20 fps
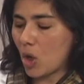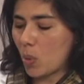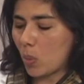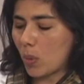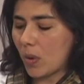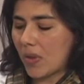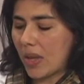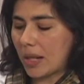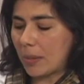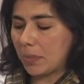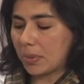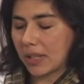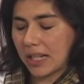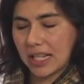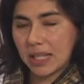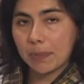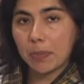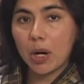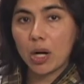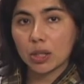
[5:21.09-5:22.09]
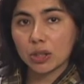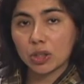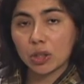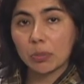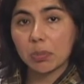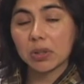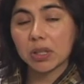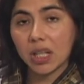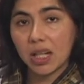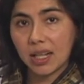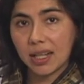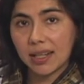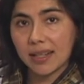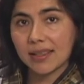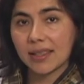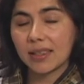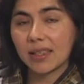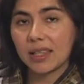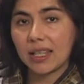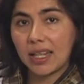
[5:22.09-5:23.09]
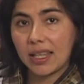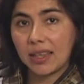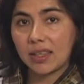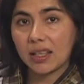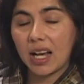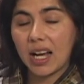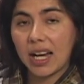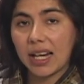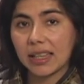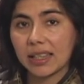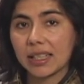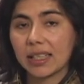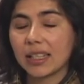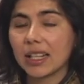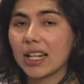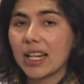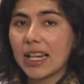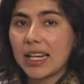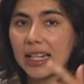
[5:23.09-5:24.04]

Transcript: we'll then place punctal plugs in the eyelid.